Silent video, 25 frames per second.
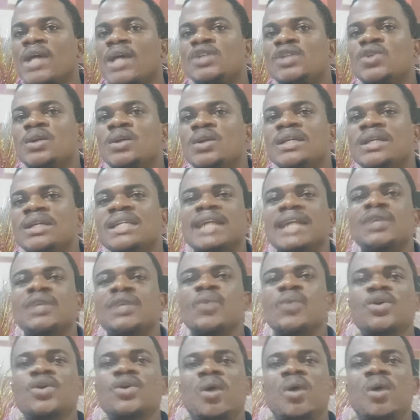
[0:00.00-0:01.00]
So these are the
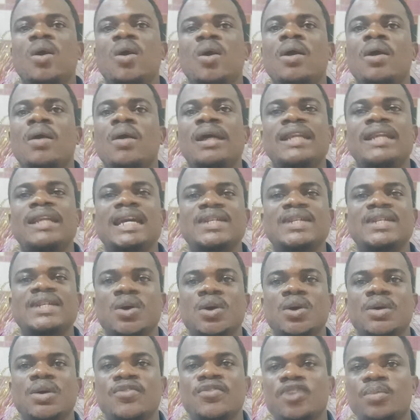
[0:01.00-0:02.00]
way you organize
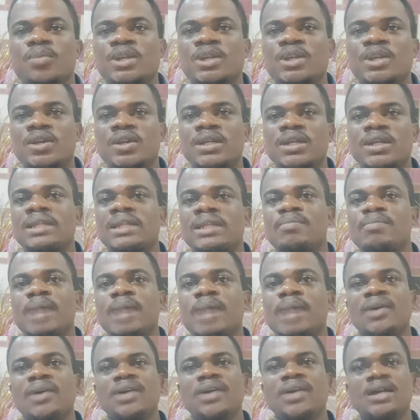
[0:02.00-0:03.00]
your information in the
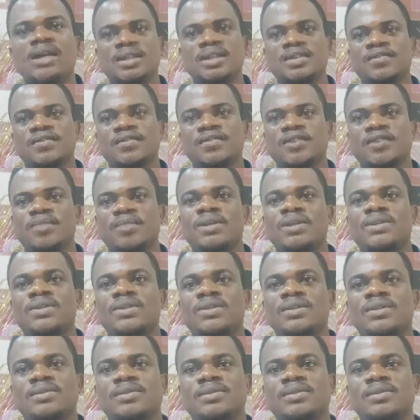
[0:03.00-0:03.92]
background information.